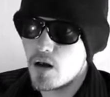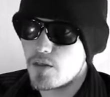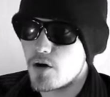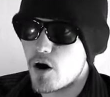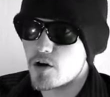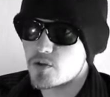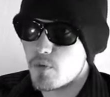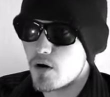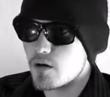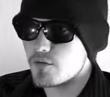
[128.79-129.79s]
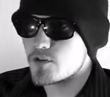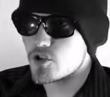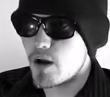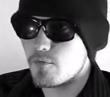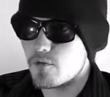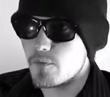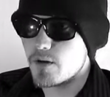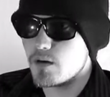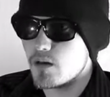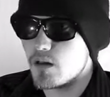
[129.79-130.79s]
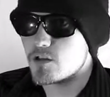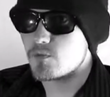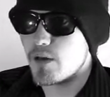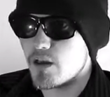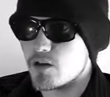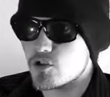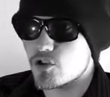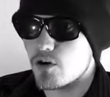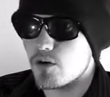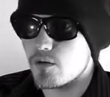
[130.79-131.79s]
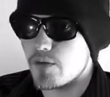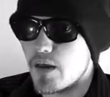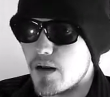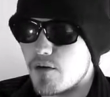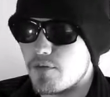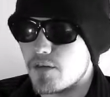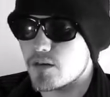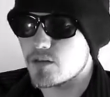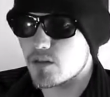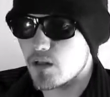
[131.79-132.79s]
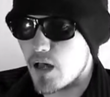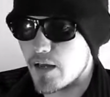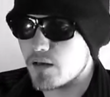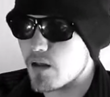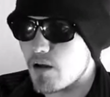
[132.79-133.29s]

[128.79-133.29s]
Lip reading: The hardest part of the job for me is making sure that everything is in line,